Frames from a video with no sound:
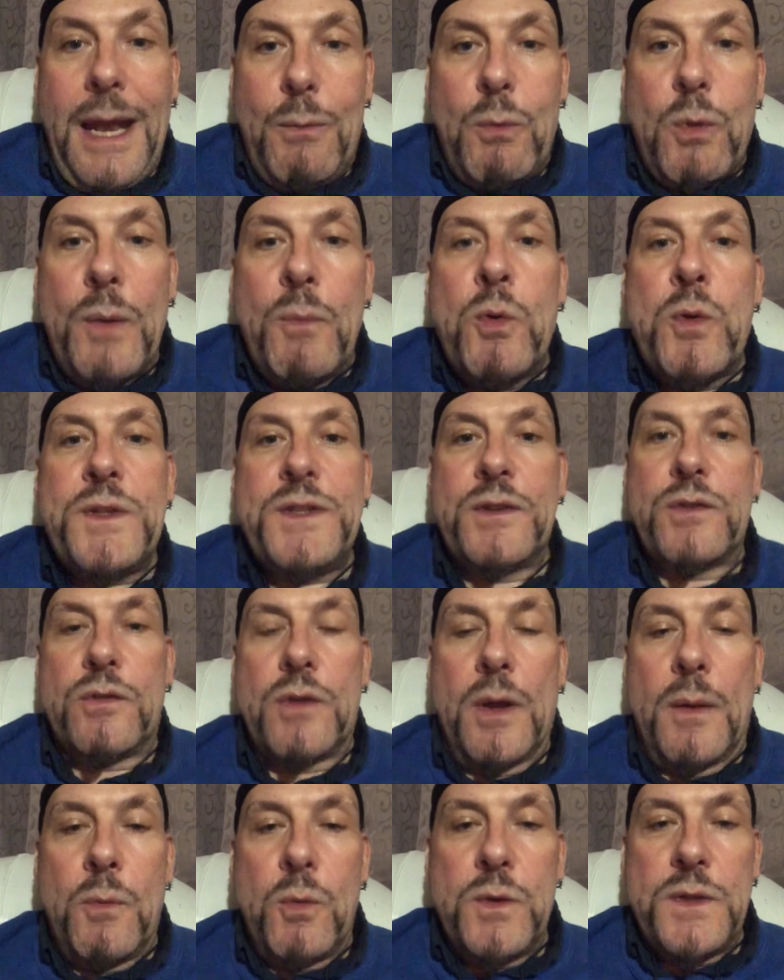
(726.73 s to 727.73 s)
Well, I'm
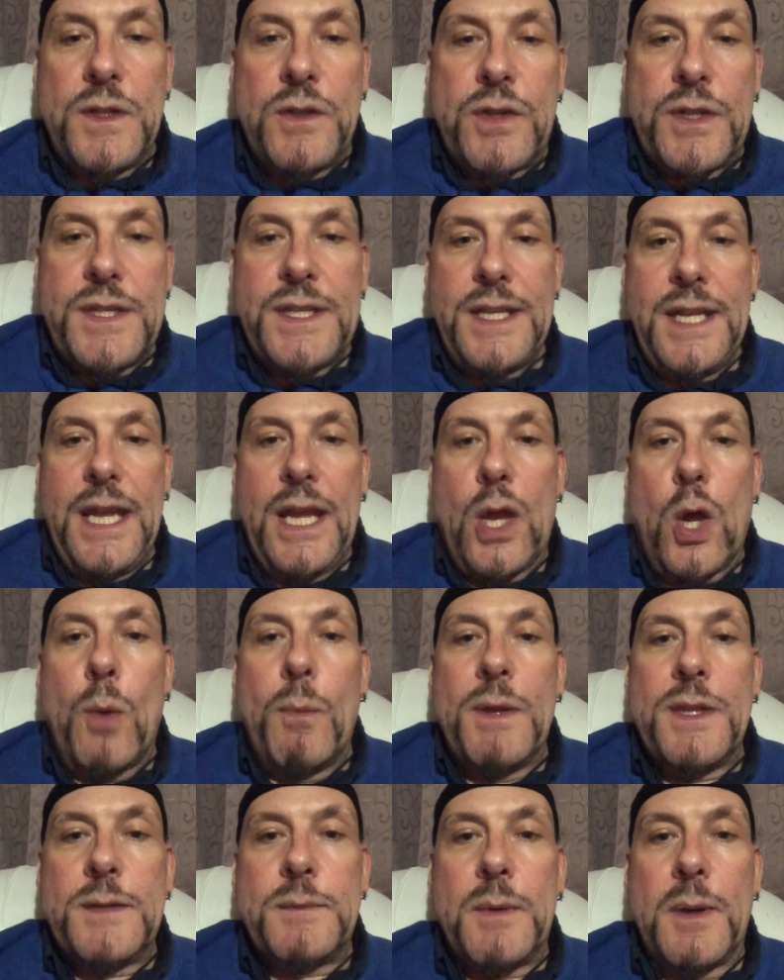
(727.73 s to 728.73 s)
always interested to hear
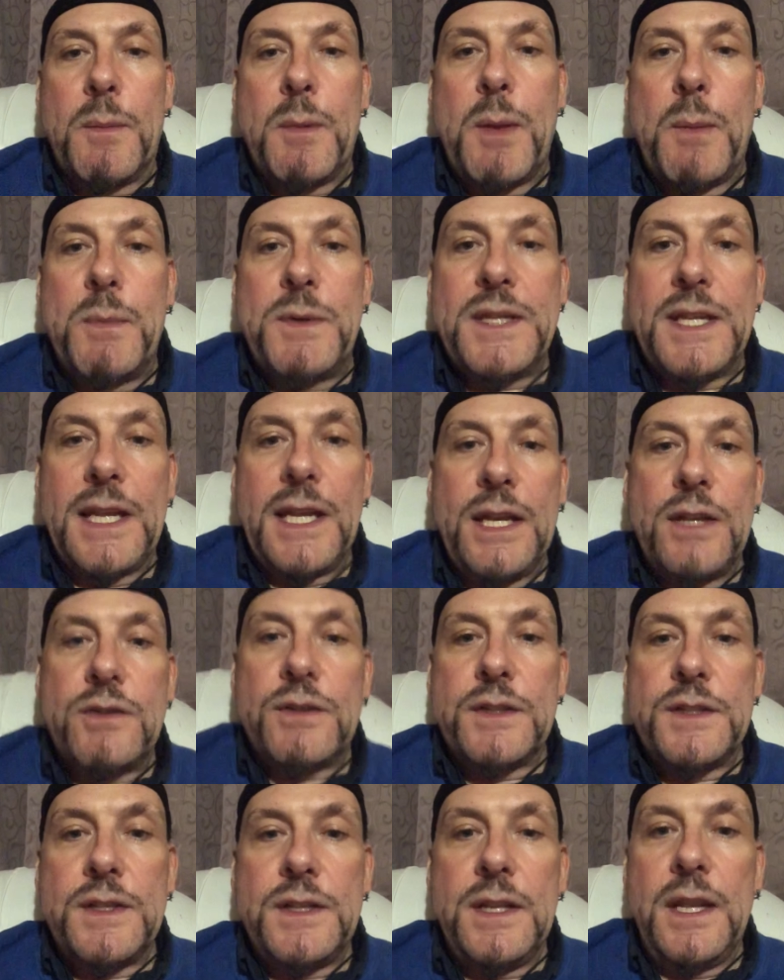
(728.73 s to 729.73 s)
comments, but I'd be particularly
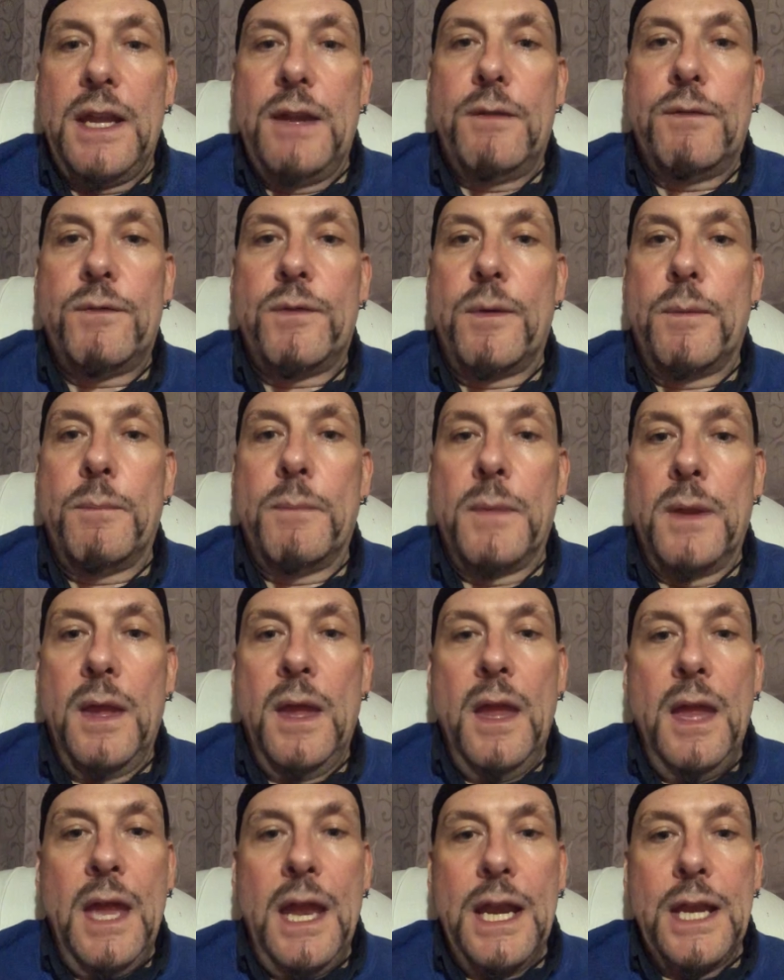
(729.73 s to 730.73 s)
interested to hear from
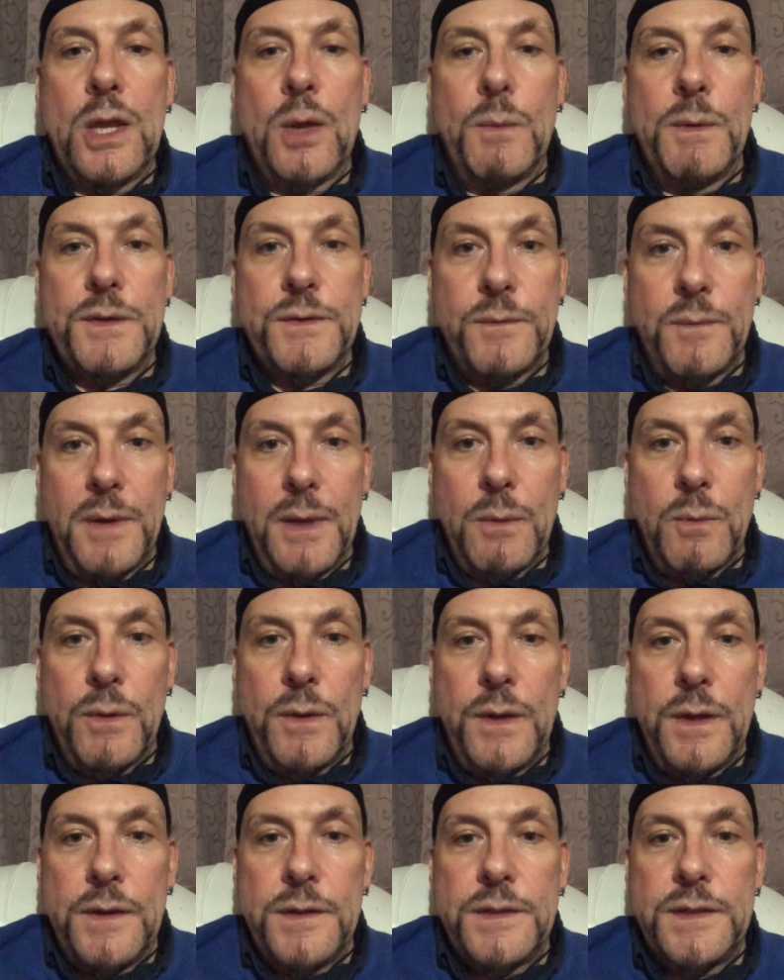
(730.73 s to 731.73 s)
any comments from
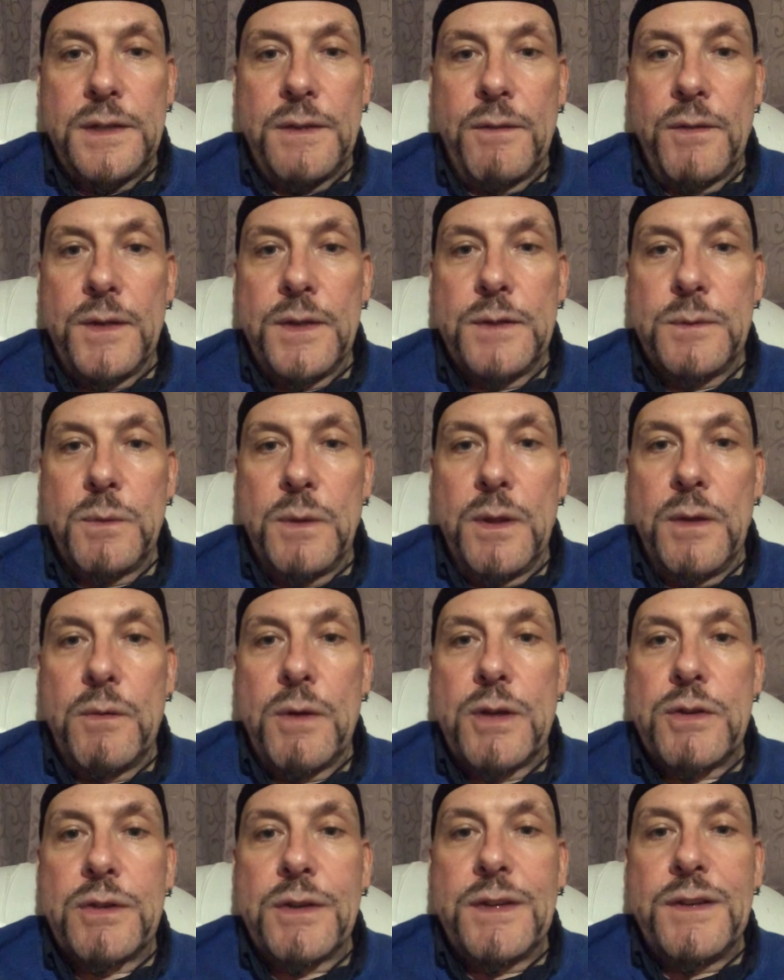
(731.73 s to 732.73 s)
anyone that suffers with
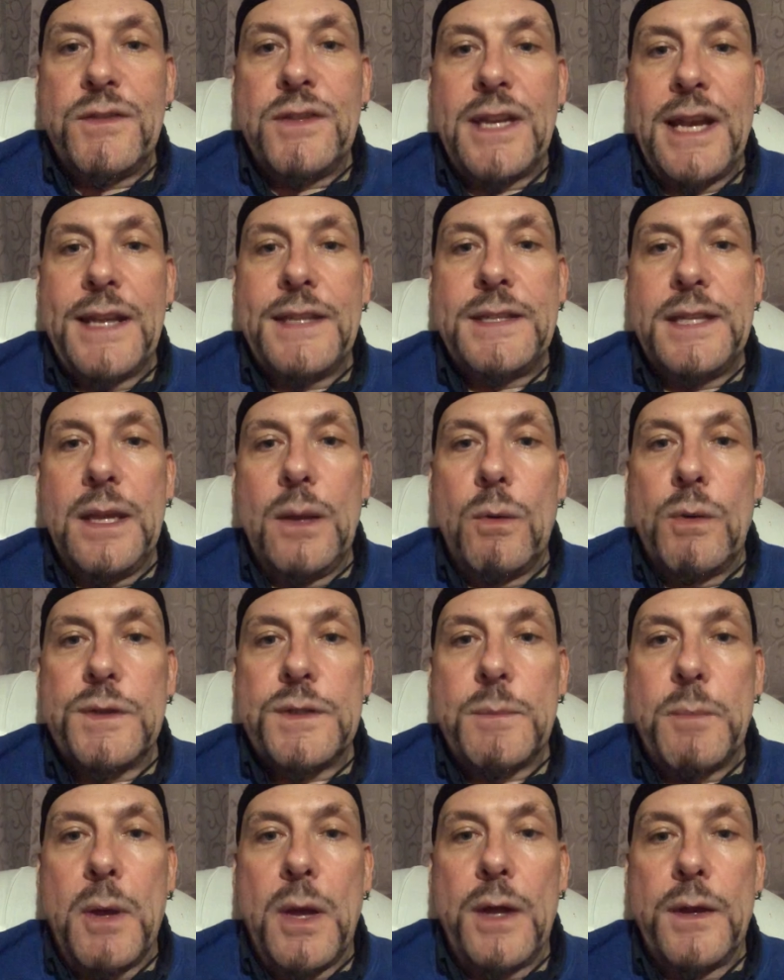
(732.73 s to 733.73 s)
retroactive jealousy, or
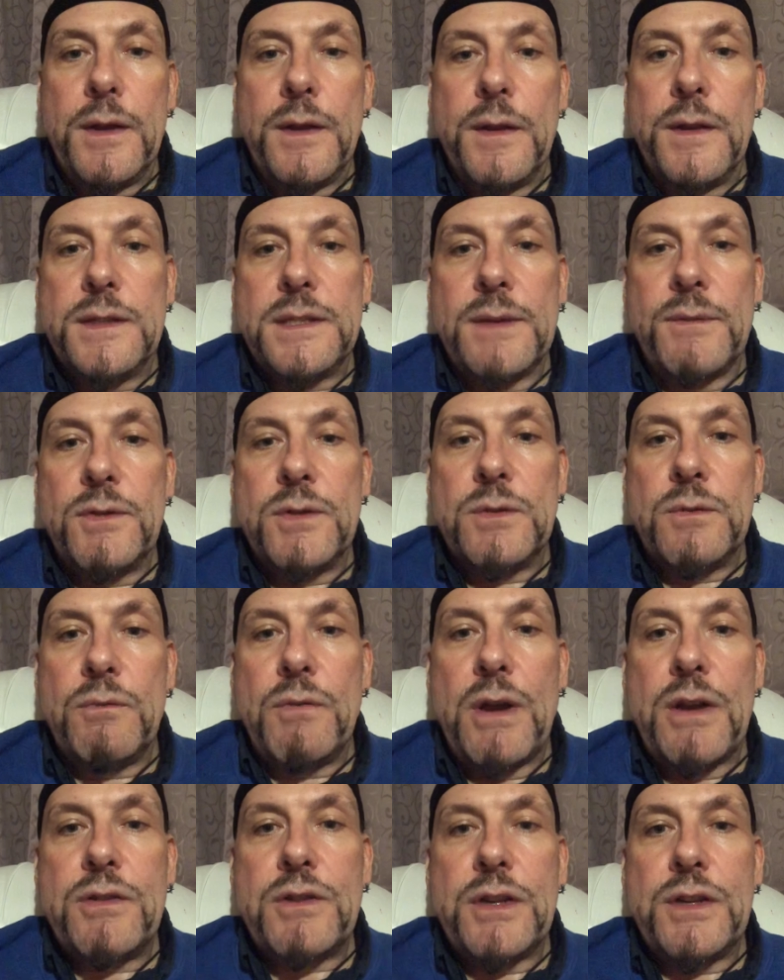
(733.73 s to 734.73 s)
as a partner that suffers
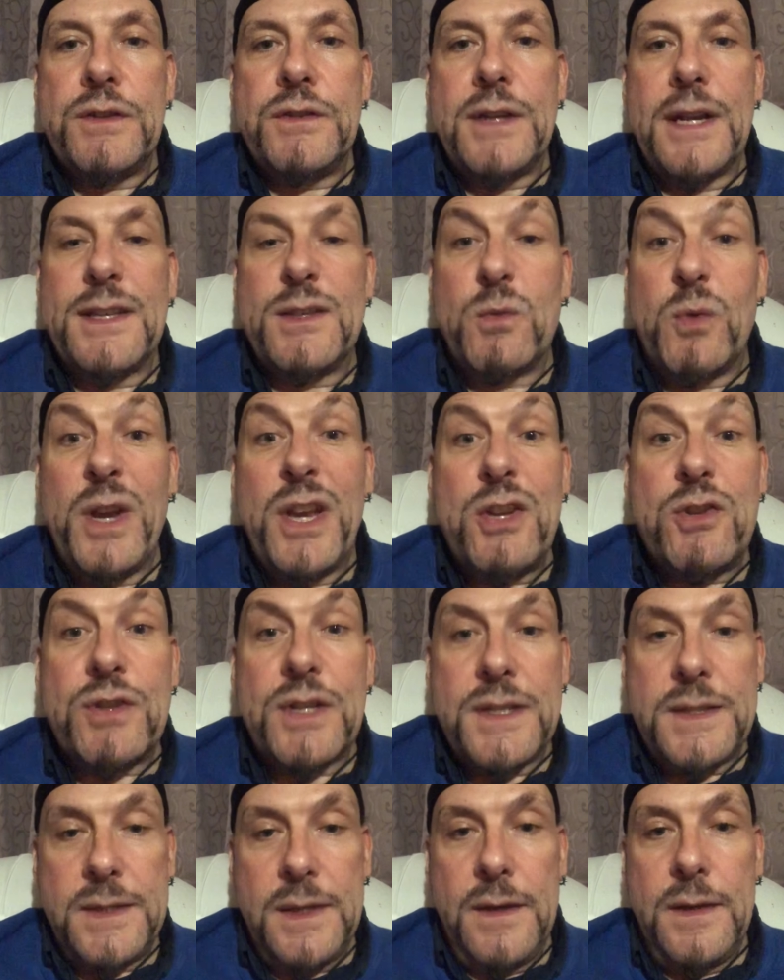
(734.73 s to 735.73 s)
with retroactive jealousy, or an
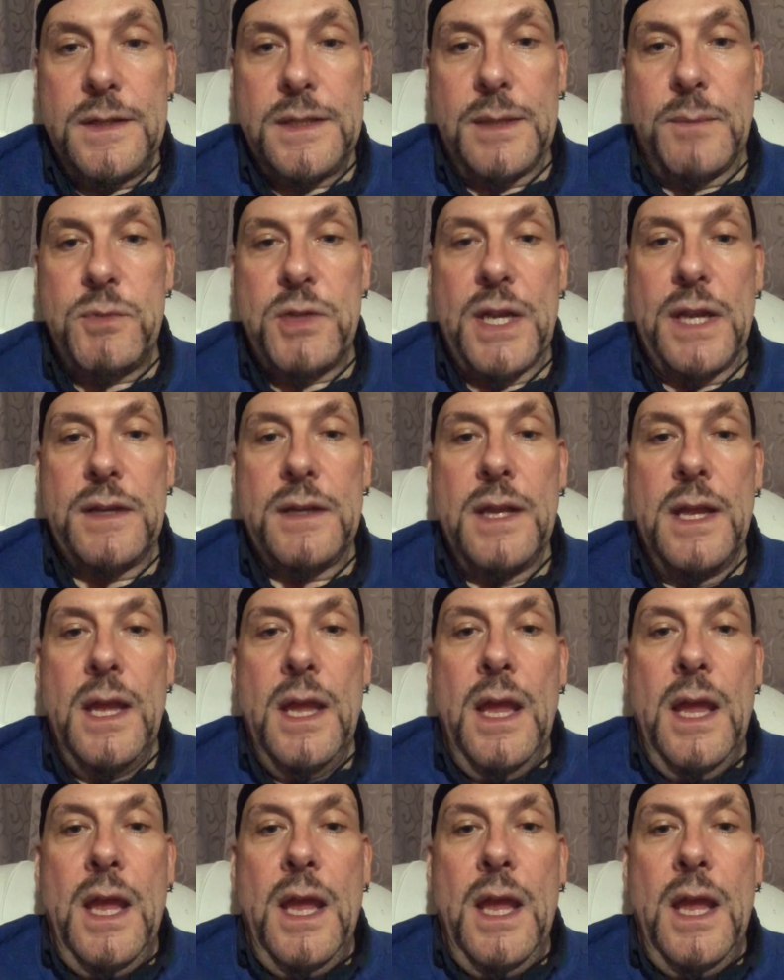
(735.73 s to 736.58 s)
interest in the subject,